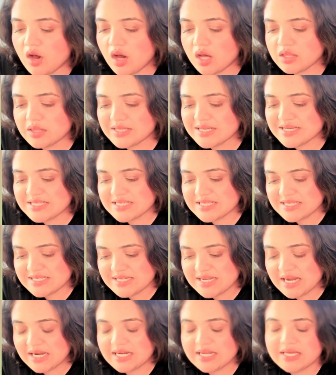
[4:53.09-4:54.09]
Auth isn't
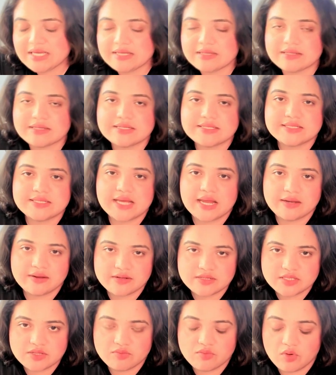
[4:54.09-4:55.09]
static,
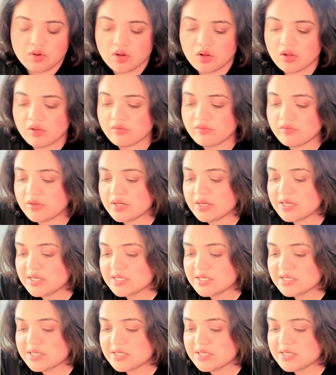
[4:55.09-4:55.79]
standards evolve,